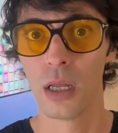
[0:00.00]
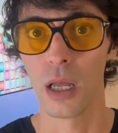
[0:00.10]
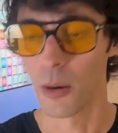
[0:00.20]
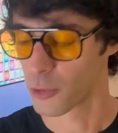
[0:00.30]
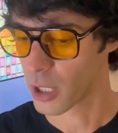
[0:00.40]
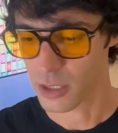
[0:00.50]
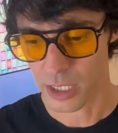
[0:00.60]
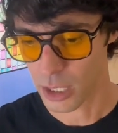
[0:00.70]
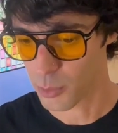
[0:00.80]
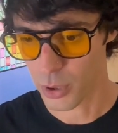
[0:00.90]
And we're not
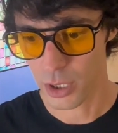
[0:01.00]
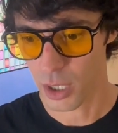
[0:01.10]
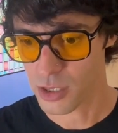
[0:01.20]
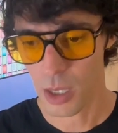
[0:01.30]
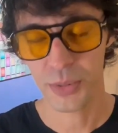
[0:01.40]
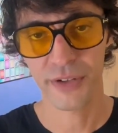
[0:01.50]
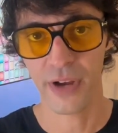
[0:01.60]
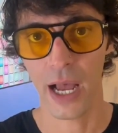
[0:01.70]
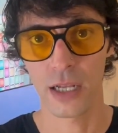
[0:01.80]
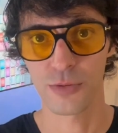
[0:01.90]
telling you put guns up your
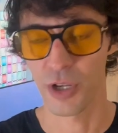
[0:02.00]
vag.